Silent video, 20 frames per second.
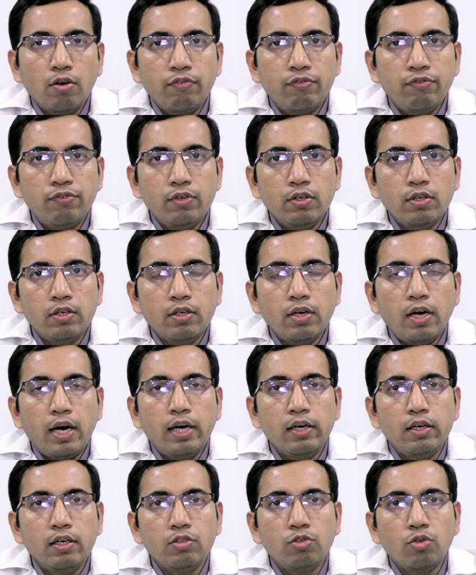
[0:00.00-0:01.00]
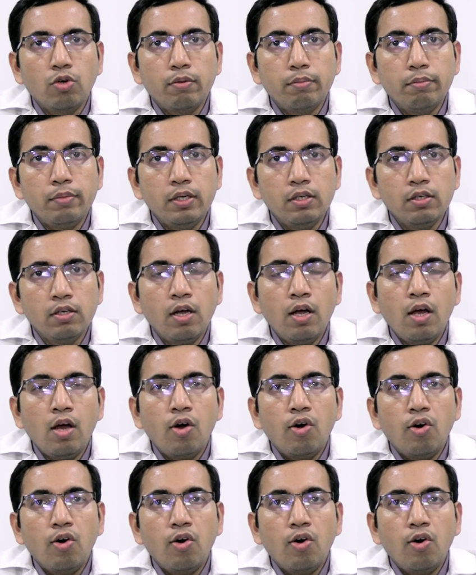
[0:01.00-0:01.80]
of antithrombin